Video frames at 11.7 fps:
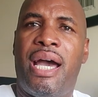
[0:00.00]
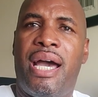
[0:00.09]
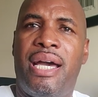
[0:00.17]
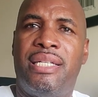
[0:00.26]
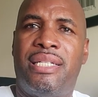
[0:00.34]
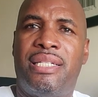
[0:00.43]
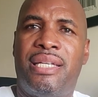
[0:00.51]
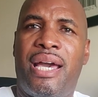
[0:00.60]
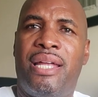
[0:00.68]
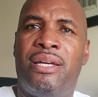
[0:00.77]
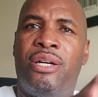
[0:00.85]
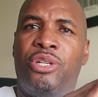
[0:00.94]
has
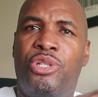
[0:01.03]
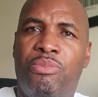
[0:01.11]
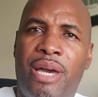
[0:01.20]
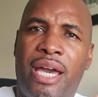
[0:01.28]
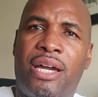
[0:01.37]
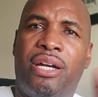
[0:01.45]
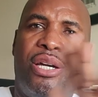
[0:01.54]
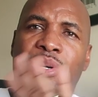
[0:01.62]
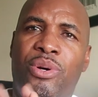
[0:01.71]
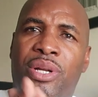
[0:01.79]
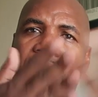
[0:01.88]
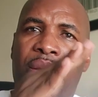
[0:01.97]
said, Jamaica,
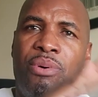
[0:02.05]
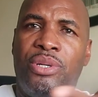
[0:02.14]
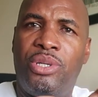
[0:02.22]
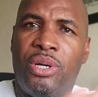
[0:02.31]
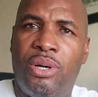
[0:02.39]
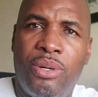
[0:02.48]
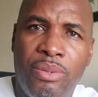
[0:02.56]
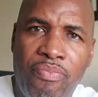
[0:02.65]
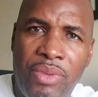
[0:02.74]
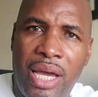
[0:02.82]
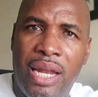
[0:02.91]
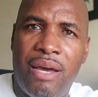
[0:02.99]
you're now on your
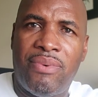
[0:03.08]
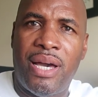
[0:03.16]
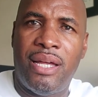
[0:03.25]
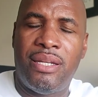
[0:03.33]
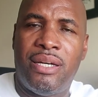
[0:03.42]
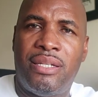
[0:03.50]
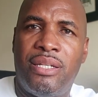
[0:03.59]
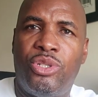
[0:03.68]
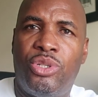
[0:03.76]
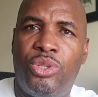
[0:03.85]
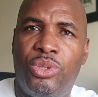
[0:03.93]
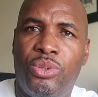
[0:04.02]
own and I've got
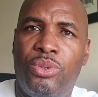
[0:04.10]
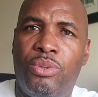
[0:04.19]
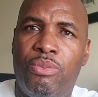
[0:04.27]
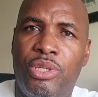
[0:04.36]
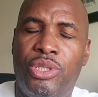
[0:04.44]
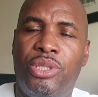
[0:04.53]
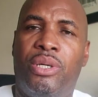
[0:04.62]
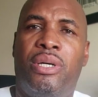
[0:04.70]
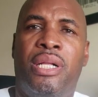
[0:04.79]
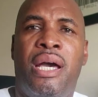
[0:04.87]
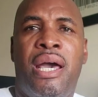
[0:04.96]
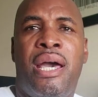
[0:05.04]
nothing to do with
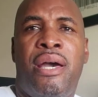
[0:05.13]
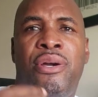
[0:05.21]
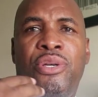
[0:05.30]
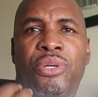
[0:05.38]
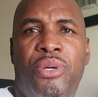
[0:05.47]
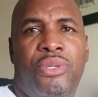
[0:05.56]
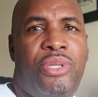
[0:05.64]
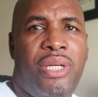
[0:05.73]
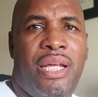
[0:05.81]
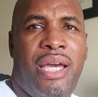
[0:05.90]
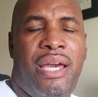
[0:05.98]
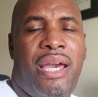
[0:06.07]
you.
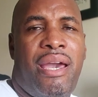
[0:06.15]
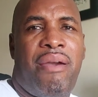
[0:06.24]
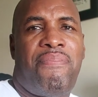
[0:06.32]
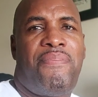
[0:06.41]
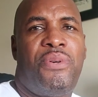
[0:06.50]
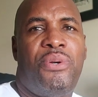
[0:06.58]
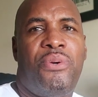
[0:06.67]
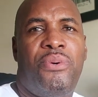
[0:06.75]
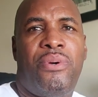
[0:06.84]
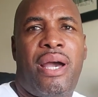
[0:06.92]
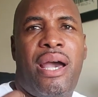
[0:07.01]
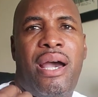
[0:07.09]
Usually if
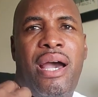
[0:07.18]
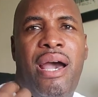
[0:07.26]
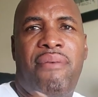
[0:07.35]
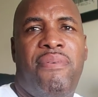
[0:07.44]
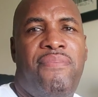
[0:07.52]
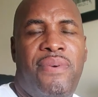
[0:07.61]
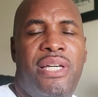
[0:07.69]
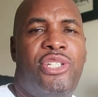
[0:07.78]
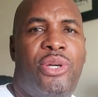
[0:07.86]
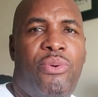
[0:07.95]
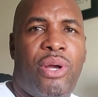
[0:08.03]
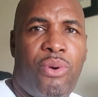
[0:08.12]
you have a
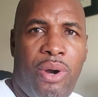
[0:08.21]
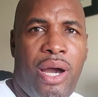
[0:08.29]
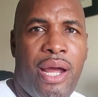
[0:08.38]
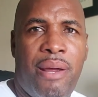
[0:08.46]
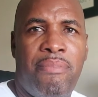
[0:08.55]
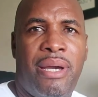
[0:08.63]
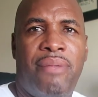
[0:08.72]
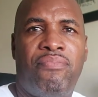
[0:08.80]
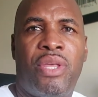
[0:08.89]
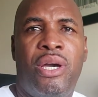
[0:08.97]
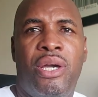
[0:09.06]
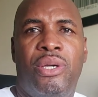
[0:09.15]
visa
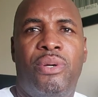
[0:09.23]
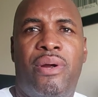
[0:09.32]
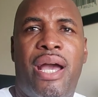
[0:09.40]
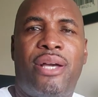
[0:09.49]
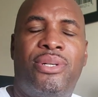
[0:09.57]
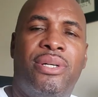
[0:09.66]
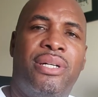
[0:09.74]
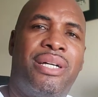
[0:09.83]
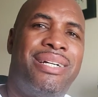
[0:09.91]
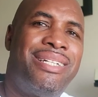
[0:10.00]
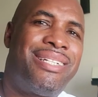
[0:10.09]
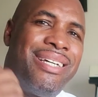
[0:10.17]
requirement, you're actually
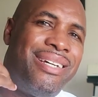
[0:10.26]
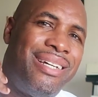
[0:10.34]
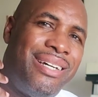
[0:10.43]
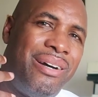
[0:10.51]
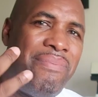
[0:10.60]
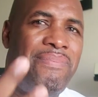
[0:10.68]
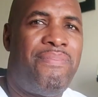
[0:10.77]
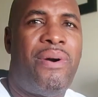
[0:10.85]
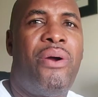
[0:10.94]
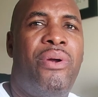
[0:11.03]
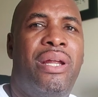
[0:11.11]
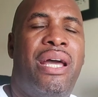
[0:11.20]
considered a
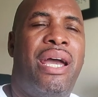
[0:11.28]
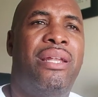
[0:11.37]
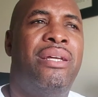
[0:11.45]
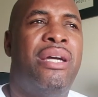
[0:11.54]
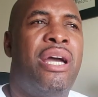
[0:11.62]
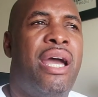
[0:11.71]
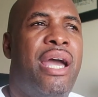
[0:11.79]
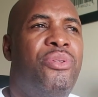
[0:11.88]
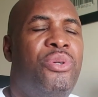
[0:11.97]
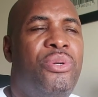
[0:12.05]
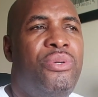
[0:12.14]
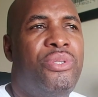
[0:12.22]
foreign land.
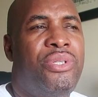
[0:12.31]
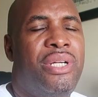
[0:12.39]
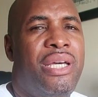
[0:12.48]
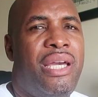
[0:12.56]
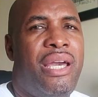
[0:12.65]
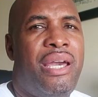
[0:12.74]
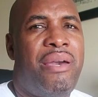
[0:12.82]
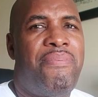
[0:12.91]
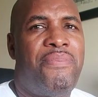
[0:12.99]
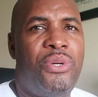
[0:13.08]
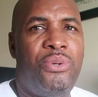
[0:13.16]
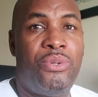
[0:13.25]
And usually
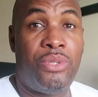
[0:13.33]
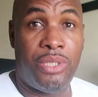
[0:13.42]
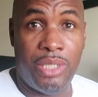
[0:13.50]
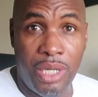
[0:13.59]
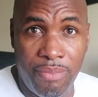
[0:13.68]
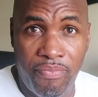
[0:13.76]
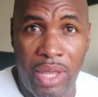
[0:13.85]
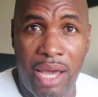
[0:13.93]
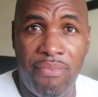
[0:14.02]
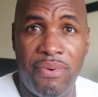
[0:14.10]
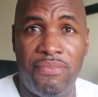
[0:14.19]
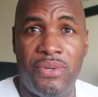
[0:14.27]
if you don't
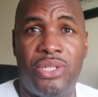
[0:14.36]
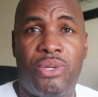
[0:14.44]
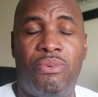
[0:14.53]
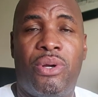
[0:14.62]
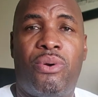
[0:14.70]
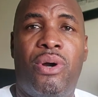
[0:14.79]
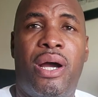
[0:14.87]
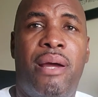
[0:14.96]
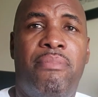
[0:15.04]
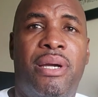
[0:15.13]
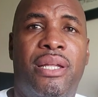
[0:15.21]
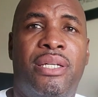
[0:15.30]
have a visa
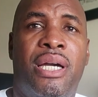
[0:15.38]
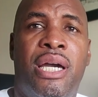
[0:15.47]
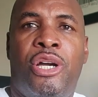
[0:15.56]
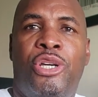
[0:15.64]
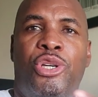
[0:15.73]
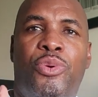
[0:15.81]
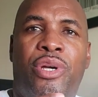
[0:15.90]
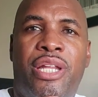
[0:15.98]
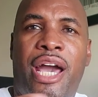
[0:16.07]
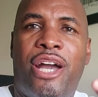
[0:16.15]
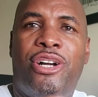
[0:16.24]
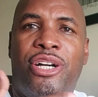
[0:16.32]
requirement, you
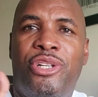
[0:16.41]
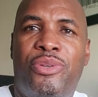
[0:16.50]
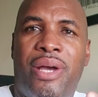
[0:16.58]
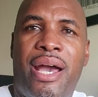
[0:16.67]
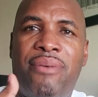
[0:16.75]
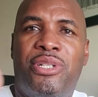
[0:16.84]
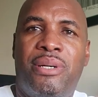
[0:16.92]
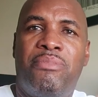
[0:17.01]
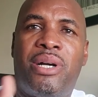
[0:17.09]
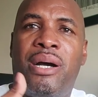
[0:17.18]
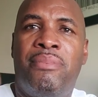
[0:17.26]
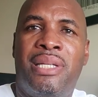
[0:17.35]
and that country have
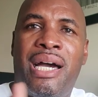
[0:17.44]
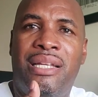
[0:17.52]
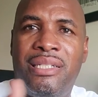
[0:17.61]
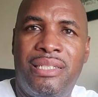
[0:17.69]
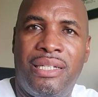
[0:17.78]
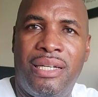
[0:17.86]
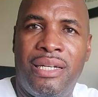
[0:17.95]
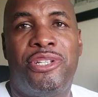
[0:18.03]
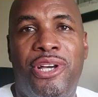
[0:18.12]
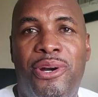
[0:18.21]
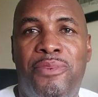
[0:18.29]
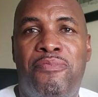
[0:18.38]
some commonality.
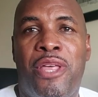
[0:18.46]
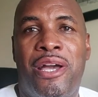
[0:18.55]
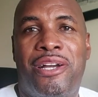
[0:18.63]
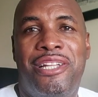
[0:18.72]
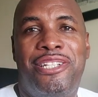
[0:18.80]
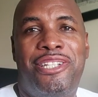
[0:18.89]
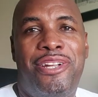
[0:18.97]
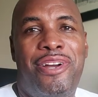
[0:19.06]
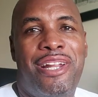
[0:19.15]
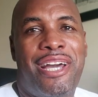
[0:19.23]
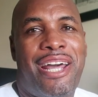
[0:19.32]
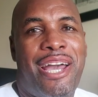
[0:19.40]
So
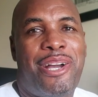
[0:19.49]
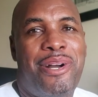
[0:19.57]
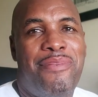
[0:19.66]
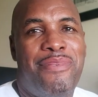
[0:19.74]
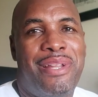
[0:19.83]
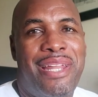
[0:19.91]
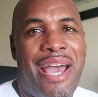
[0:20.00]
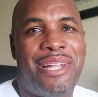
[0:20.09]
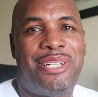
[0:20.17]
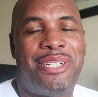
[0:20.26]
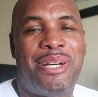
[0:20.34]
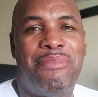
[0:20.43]
considering that I covered
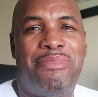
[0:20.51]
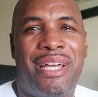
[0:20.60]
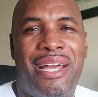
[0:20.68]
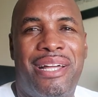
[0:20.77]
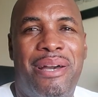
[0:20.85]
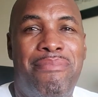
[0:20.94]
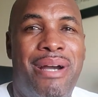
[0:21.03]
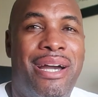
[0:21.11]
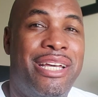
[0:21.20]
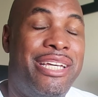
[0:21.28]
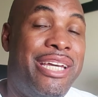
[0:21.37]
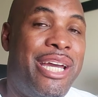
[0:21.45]
that subject
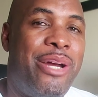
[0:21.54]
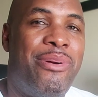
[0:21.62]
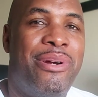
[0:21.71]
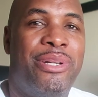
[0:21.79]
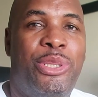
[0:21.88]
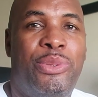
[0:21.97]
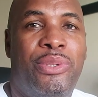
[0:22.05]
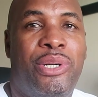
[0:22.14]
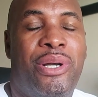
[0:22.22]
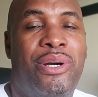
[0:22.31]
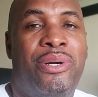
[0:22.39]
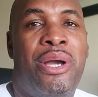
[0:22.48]
about a year or two
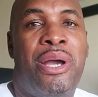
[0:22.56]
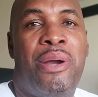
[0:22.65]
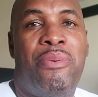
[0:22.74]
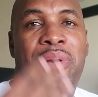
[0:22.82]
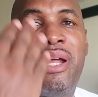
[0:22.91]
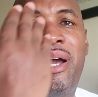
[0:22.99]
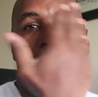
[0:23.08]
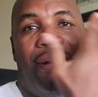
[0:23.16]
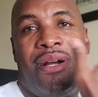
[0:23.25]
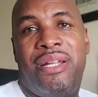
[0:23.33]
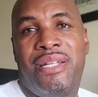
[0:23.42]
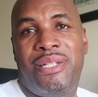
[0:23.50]
ago, when I
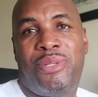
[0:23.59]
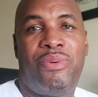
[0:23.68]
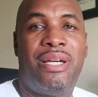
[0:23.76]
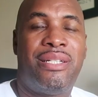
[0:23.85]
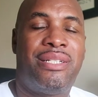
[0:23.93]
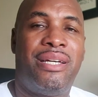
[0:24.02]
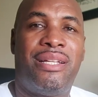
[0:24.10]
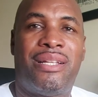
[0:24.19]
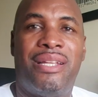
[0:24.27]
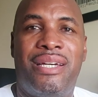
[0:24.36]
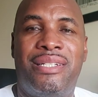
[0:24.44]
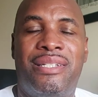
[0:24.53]
heard this
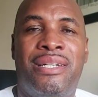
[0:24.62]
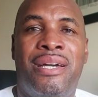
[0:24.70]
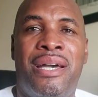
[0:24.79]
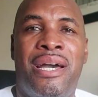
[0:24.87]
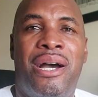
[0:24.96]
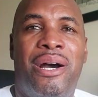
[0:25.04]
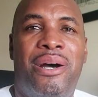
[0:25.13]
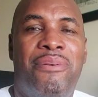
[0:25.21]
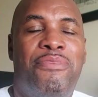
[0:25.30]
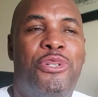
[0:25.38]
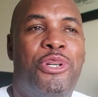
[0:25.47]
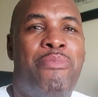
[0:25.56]
recent list,
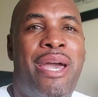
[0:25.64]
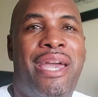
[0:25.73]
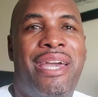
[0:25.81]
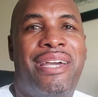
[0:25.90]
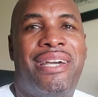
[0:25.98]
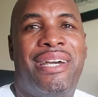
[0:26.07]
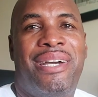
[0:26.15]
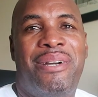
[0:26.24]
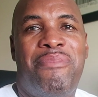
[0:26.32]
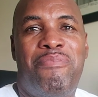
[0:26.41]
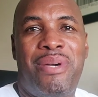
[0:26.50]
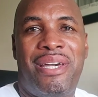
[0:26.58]
of
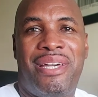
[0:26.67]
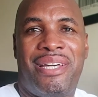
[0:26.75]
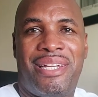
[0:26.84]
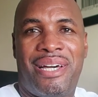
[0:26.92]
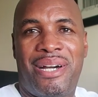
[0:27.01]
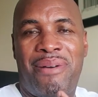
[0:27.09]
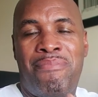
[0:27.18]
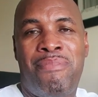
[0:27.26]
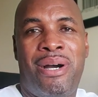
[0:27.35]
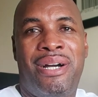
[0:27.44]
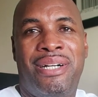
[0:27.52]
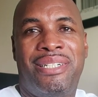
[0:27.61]
Jamaica being
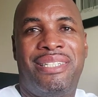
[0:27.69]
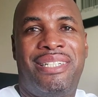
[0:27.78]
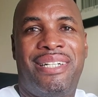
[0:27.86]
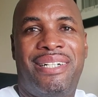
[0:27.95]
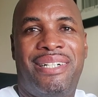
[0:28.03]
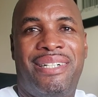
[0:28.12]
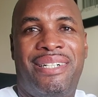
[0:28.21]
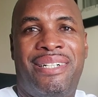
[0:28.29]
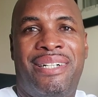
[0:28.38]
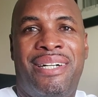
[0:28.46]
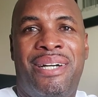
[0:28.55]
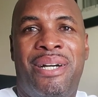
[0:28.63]
among
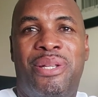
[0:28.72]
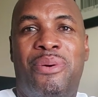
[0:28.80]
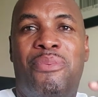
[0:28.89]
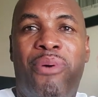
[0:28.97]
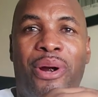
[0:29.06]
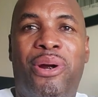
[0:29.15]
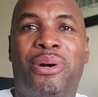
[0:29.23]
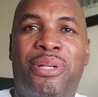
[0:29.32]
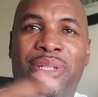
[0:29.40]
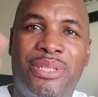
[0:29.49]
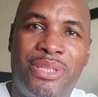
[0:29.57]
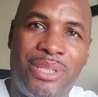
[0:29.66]
the
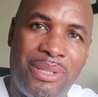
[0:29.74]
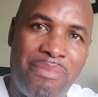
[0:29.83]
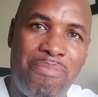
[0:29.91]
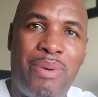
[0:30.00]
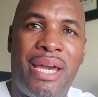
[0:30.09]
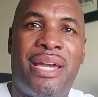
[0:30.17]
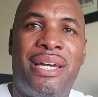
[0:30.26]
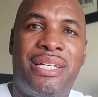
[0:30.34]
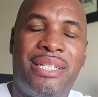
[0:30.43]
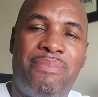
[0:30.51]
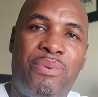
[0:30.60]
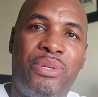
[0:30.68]
world's
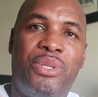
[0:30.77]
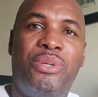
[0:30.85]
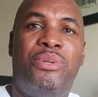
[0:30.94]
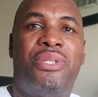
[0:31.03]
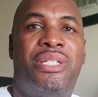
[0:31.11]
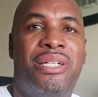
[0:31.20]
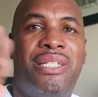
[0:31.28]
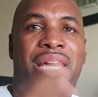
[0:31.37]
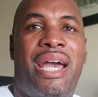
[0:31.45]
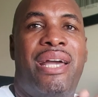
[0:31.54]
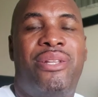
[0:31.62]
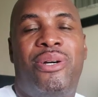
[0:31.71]
biggest producers
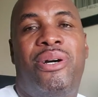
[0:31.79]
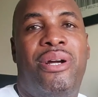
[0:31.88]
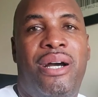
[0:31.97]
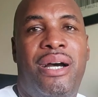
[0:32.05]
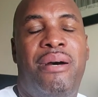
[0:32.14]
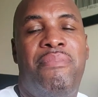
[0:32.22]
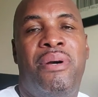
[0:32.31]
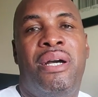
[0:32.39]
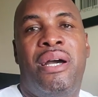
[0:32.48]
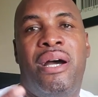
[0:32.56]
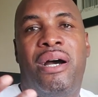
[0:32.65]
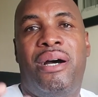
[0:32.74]
and are hub
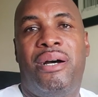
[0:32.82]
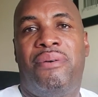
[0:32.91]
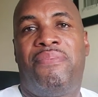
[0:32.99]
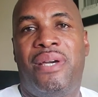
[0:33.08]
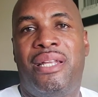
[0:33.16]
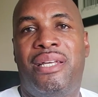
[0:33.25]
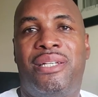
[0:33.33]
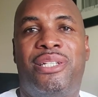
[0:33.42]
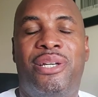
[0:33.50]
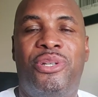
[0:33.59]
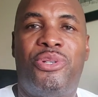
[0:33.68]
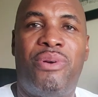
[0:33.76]
of
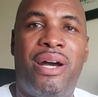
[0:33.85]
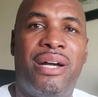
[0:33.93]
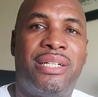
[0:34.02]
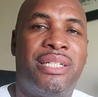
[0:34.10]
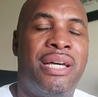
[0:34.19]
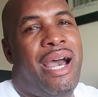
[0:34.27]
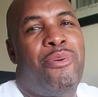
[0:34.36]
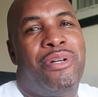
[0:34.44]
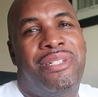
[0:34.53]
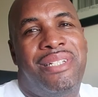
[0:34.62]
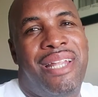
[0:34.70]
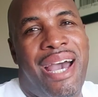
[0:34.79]
illicit drugs, I
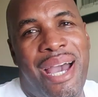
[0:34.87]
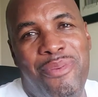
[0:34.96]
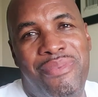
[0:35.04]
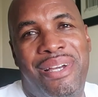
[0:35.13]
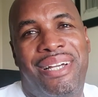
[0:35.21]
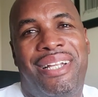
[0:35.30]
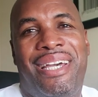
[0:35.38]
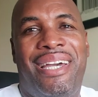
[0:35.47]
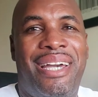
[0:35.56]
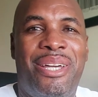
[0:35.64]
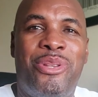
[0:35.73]
was not really